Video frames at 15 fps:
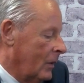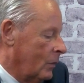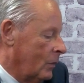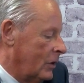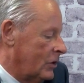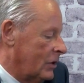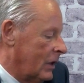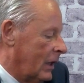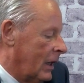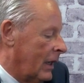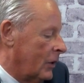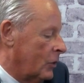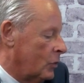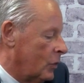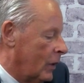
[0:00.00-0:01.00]
which I
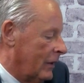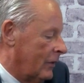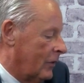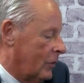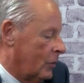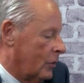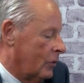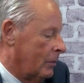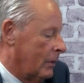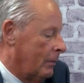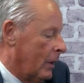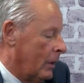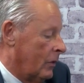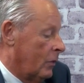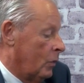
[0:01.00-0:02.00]
had always thought to be
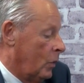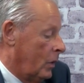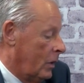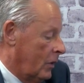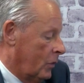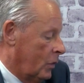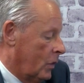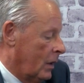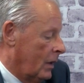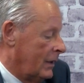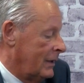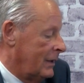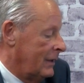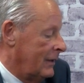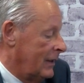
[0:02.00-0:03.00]
both a worthwhile
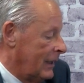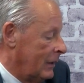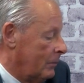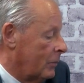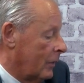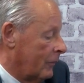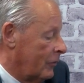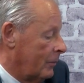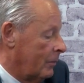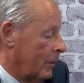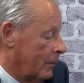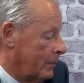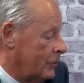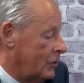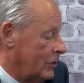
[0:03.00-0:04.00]
and indeed profitable
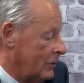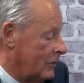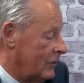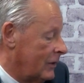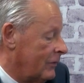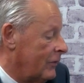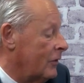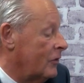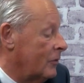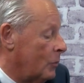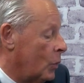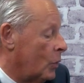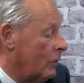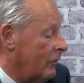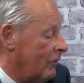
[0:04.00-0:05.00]
opportunity for the
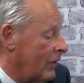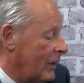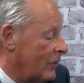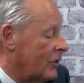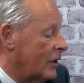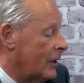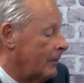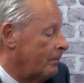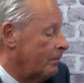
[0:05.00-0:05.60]
smaller investor.